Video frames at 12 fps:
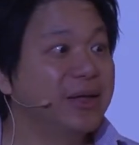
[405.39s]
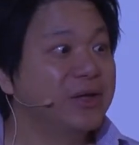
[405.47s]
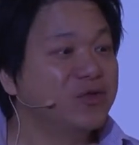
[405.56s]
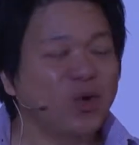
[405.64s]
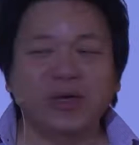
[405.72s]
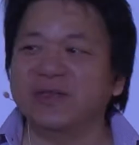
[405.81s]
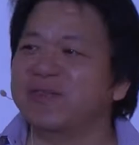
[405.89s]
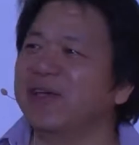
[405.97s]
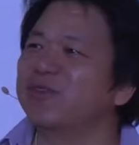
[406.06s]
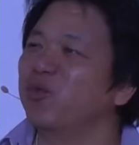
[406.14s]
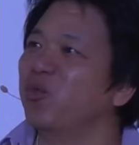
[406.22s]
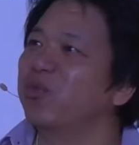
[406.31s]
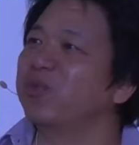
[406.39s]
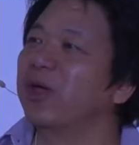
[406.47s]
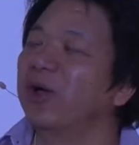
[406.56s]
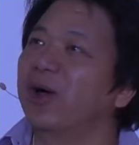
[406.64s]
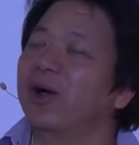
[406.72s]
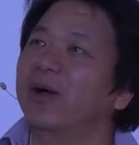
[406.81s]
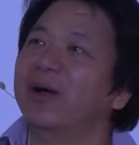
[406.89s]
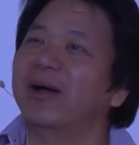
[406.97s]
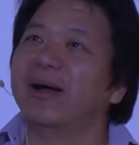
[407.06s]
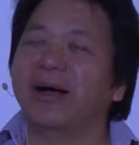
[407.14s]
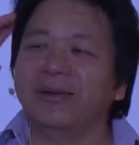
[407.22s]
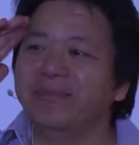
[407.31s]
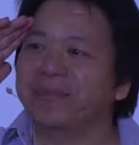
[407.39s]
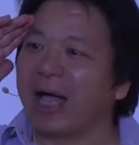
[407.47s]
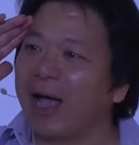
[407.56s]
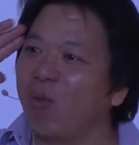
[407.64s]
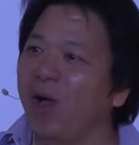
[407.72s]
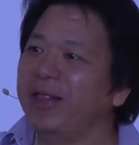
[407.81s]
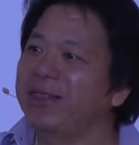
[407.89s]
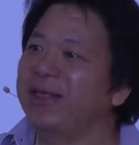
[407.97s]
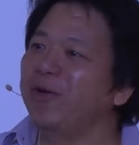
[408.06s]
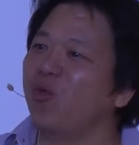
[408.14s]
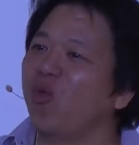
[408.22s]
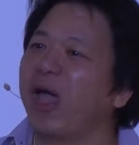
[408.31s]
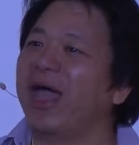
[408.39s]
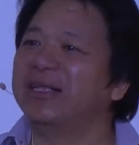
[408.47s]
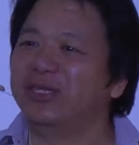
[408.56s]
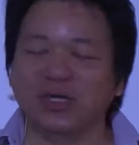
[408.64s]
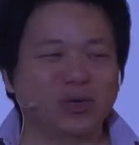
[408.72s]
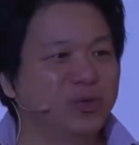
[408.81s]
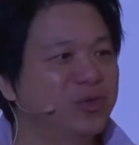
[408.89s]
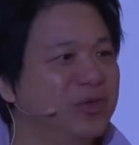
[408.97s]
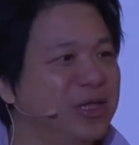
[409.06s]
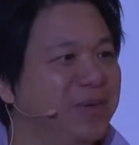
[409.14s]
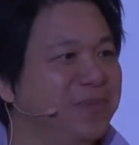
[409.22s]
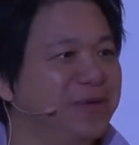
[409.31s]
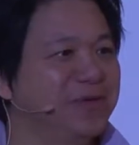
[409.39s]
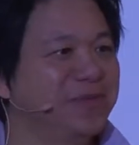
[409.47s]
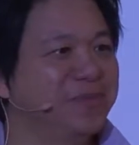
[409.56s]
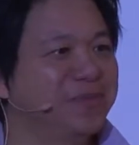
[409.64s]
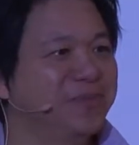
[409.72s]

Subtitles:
So he says, I wonder where Jerusalem is.